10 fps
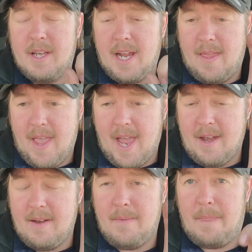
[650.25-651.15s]
And
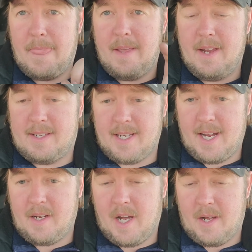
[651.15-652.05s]
then it
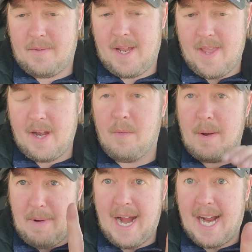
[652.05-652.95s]
said, and then it
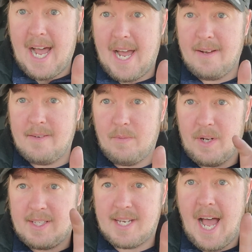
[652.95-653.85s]
went back on, it
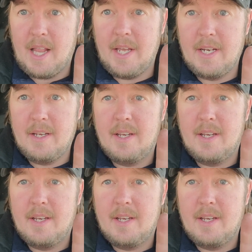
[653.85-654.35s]
went solid.